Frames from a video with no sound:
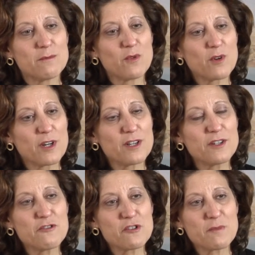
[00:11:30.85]
more
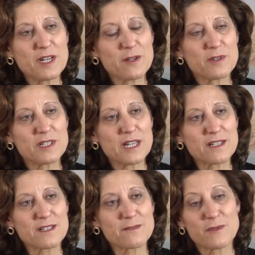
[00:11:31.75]
neutropenia
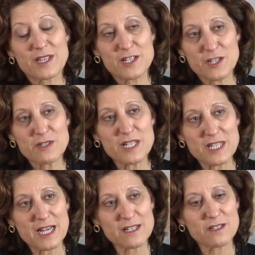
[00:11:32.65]
with the
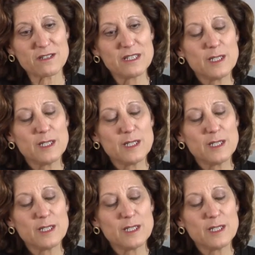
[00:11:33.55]
docetaxel,